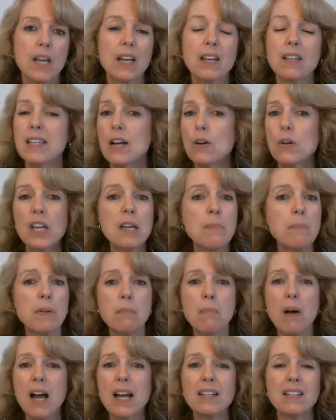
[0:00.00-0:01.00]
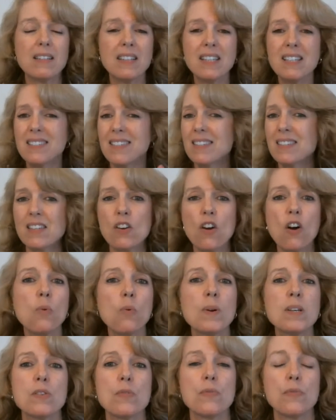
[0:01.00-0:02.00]
Now keep in mind, this isn't
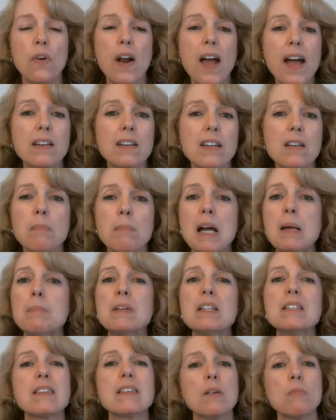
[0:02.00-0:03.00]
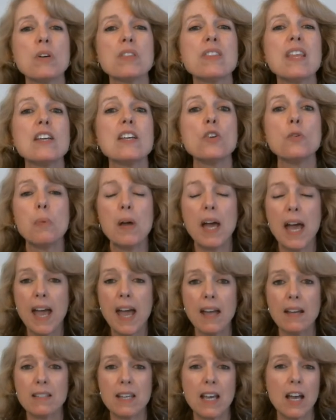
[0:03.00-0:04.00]
always a friend. It might be someone that you
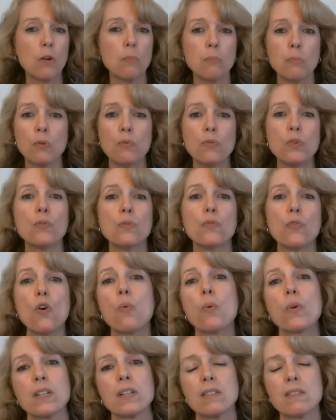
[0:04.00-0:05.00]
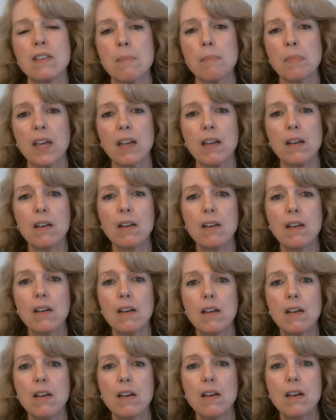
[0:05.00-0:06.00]
pay to help move you forward in something.
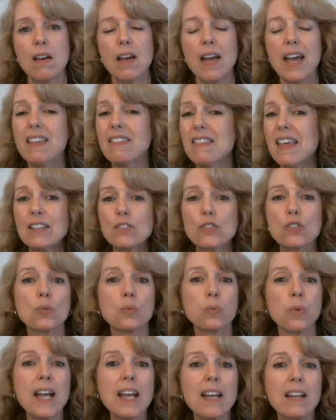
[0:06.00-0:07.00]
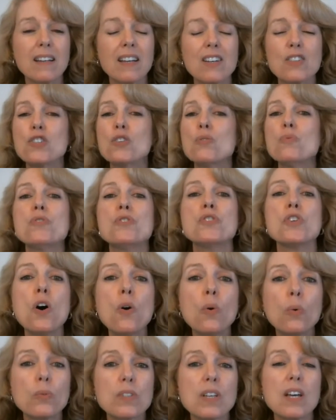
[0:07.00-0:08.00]
And that's great because you
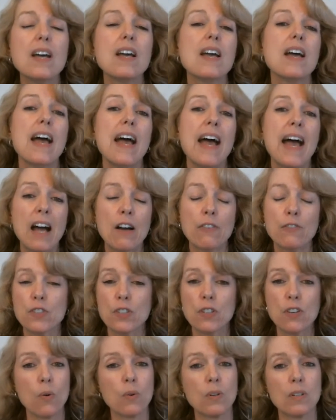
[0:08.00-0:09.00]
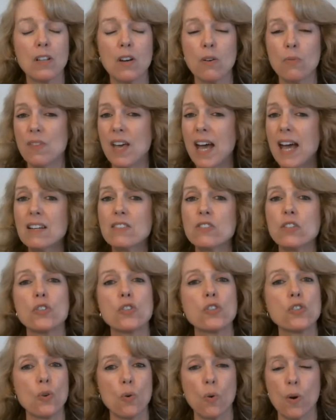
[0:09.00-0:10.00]
don't have to go it alone. That is a
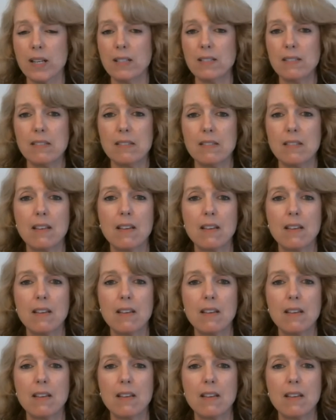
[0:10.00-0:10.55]
choice.